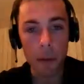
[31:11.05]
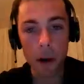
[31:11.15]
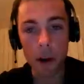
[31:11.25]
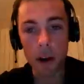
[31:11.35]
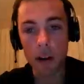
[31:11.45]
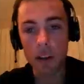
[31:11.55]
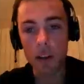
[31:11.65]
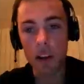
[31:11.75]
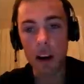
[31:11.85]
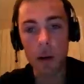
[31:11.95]

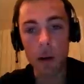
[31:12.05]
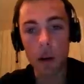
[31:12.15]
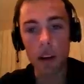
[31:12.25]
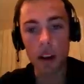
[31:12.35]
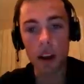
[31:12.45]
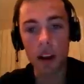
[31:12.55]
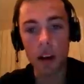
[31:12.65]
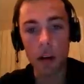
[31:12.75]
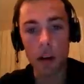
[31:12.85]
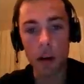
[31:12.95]
but I don't think
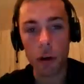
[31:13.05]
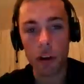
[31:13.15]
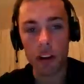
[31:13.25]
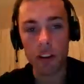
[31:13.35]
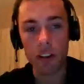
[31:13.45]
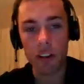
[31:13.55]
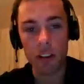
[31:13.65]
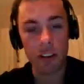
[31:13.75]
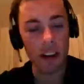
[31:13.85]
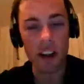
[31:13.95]
any other has